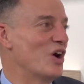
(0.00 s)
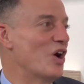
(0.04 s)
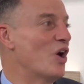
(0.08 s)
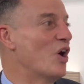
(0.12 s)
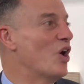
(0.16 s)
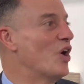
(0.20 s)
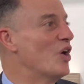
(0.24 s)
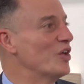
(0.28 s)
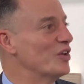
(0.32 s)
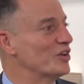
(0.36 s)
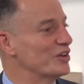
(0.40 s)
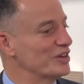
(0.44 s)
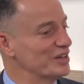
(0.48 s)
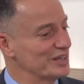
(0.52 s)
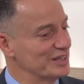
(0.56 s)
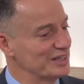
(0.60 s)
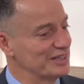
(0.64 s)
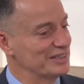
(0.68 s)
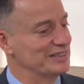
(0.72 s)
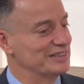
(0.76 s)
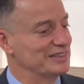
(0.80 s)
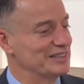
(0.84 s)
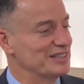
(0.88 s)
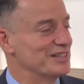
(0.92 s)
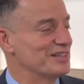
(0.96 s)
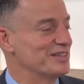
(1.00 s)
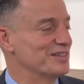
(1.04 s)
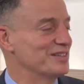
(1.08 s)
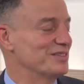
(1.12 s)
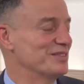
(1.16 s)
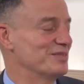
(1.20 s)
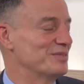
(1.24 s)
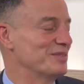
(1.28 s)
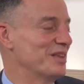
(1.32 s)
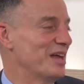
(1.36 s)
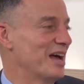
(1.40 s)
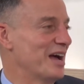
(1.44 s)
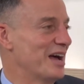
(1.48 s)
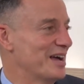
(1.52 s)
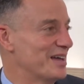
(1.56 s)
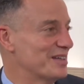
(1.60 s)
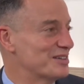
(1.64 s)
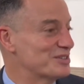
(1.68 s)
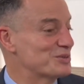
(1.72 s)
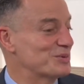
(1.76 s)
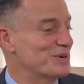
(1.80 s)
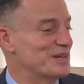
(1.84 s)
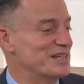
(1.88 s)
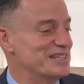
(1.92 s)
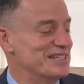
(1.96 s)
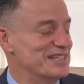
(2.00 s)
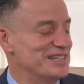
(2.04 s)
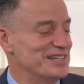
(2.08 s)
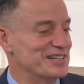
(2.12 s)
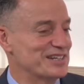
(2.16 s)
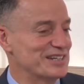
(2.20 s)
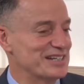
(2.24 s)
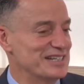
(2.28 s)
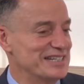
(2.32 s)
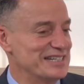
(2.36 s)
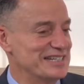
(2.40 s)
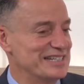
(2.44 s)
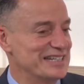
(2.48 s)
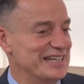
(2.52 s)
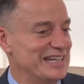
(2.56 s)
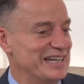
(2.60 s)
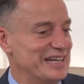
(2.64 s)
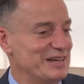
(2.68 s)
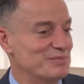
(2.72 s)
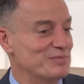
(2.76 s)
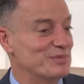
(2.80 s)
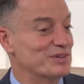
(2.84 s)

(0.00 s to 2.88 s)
on 2019.